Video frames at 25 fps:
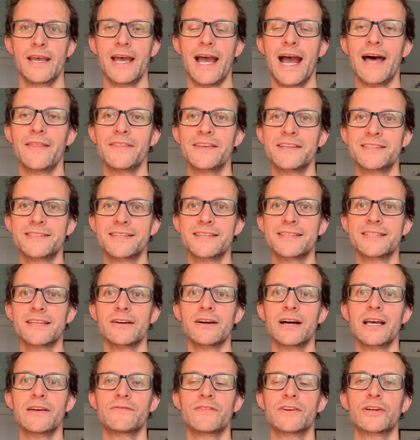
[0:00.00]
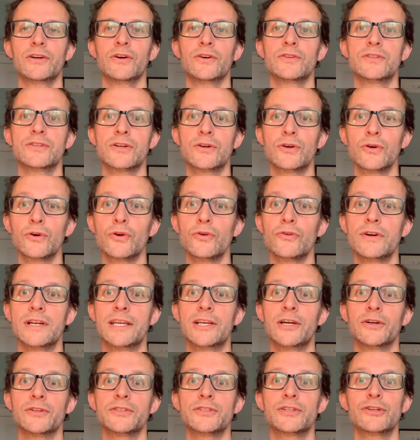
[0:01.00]
And this desire for God's glory,
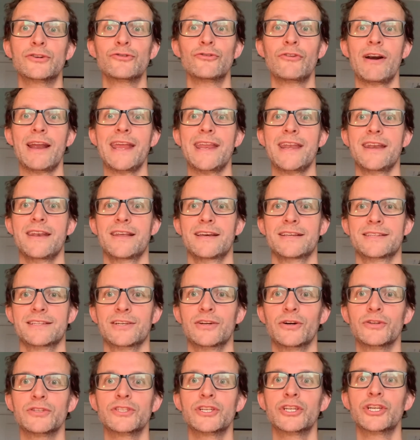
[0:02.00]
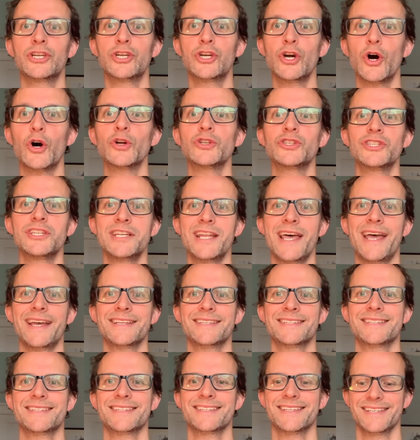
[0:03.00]
God's greatness, God's
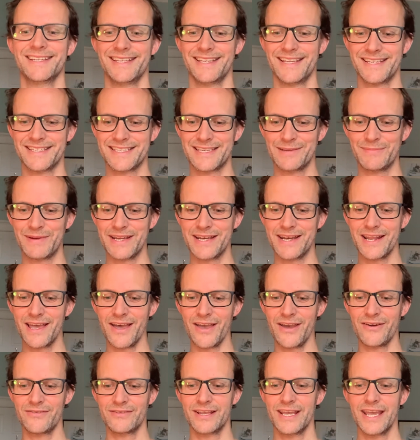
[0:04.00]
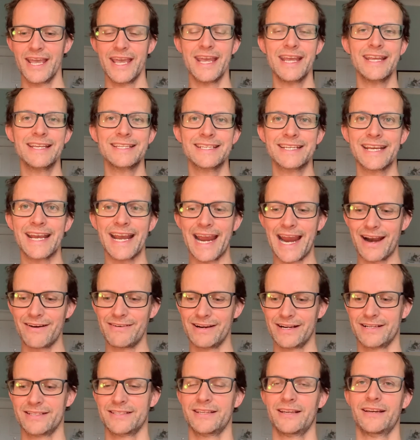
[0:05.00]
godness to be known, his
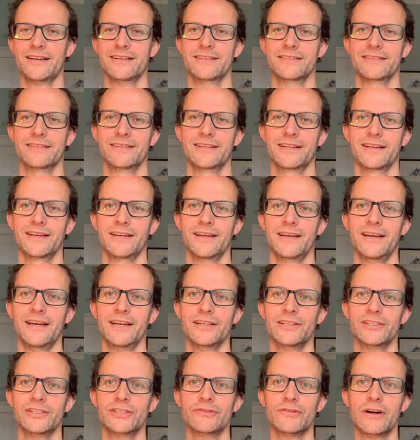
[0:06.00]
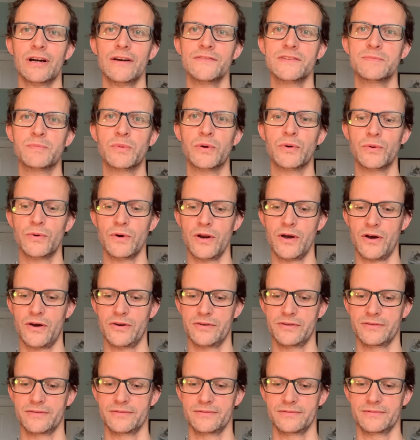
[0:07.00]
character, drives Paul
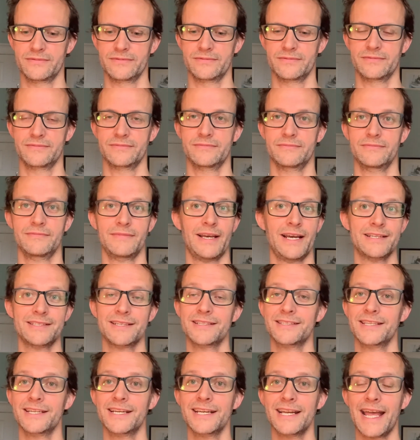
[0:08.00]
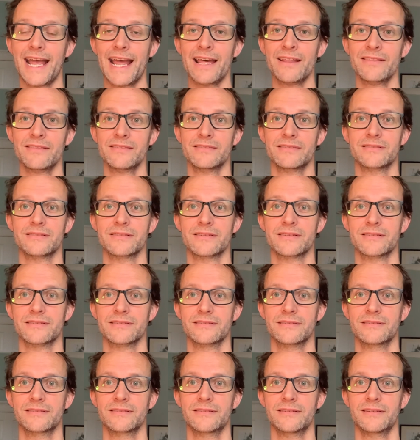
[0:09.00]
on, as it did in Athens,
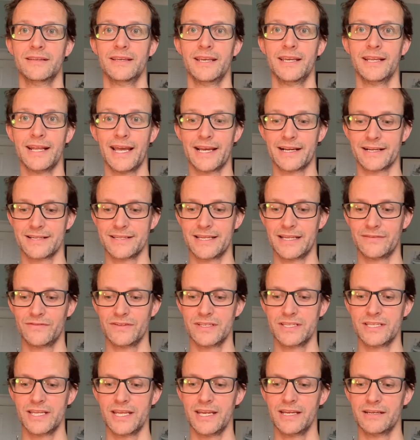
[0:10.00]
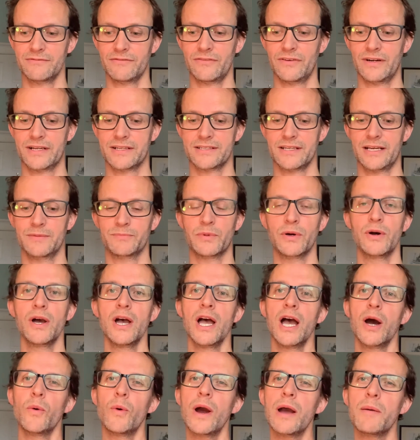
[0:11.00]
in Acts 17, for example,
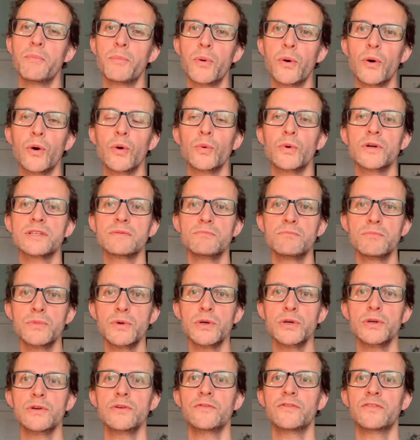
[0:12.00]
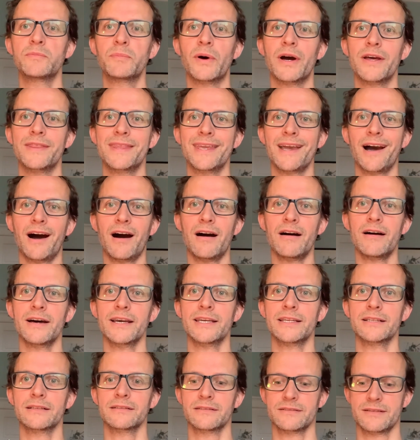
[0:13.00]
where Paul was moved by the
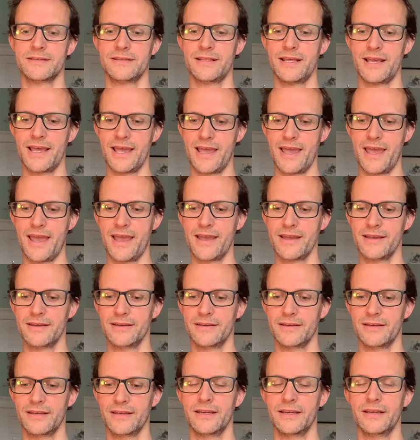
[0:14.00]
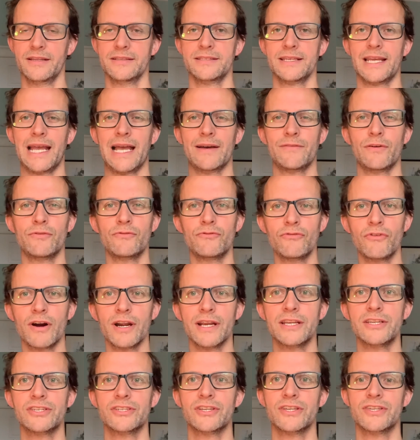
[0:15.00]
idols there to have a
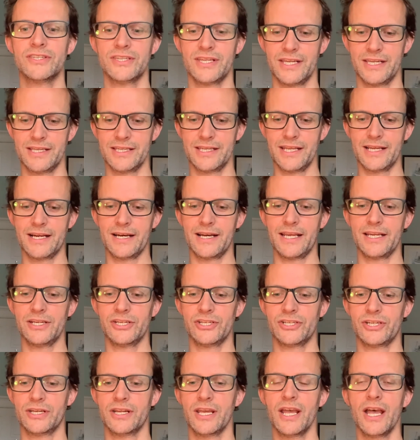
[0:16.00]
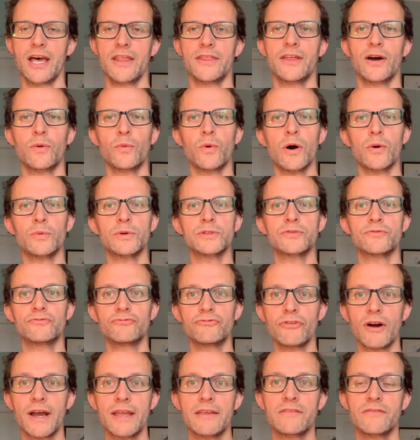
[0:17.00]
righteous indignation that what was
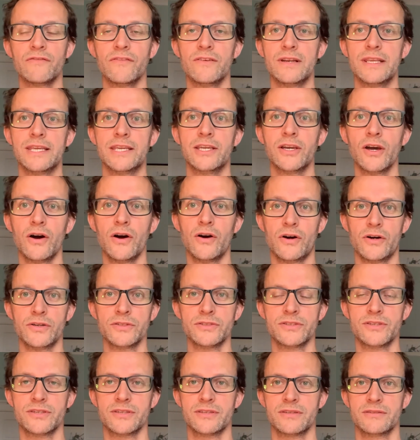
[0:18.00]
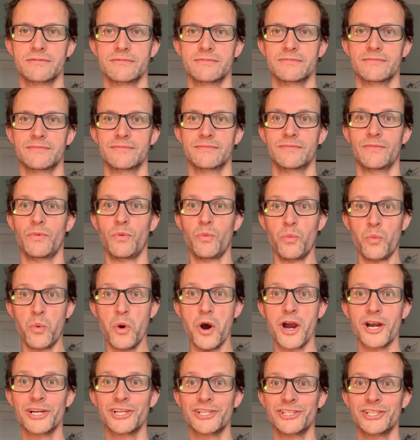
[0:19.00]
rightfully God's
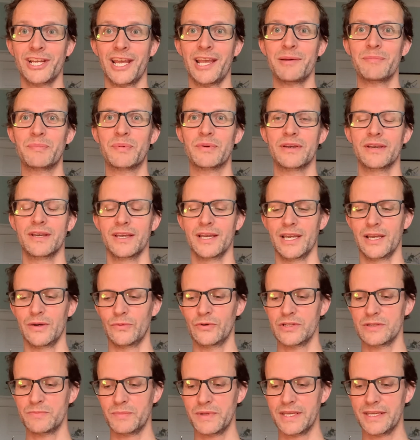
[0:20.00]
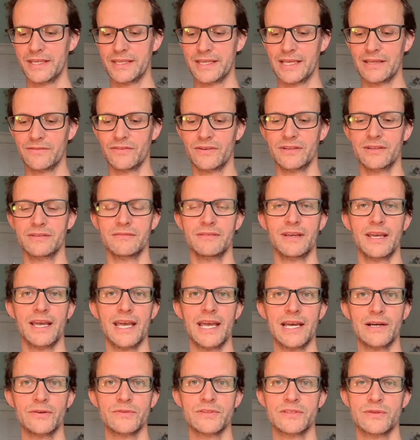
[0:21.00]
worship was being given
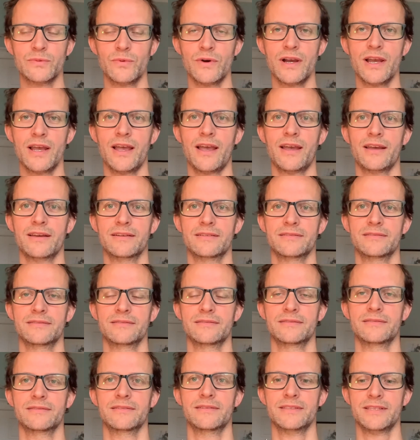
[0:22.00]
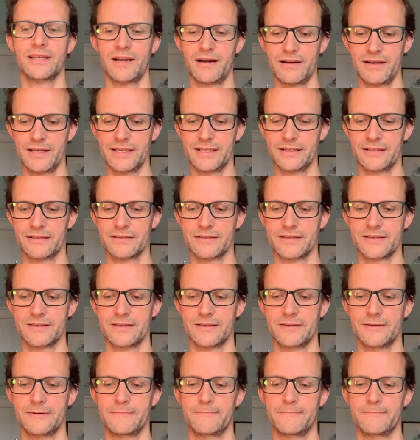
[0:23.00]
elsewhere to idols.